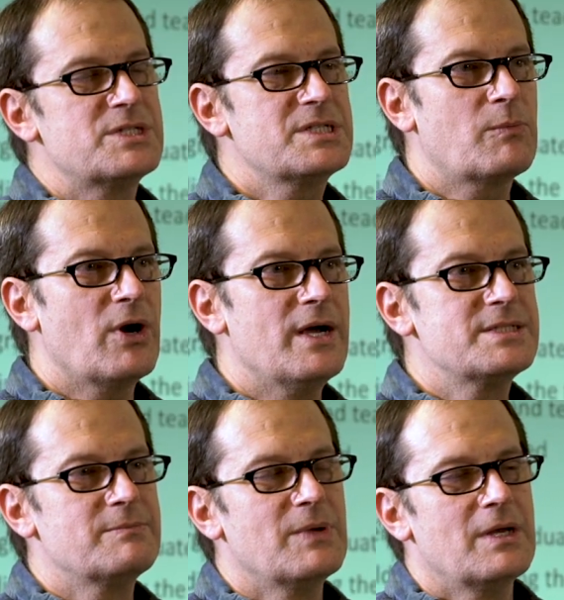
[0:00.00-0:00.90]
to
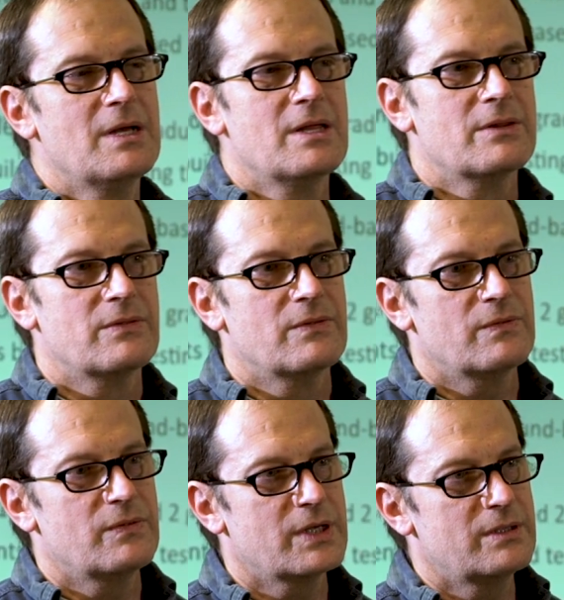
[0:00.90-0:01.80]
summarize,
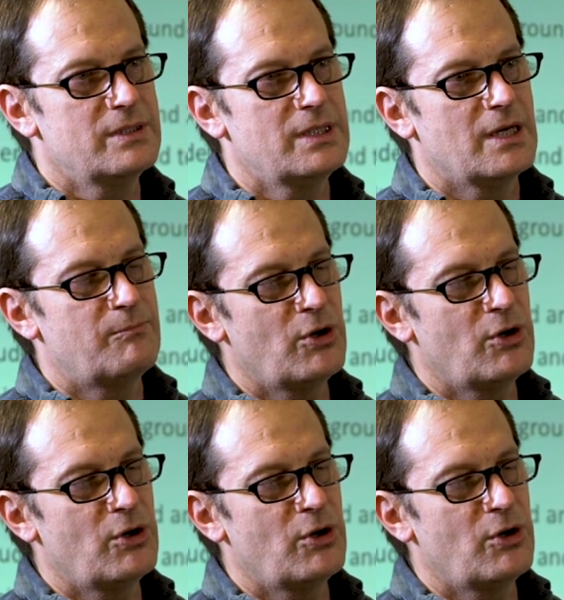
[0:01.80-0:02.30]
the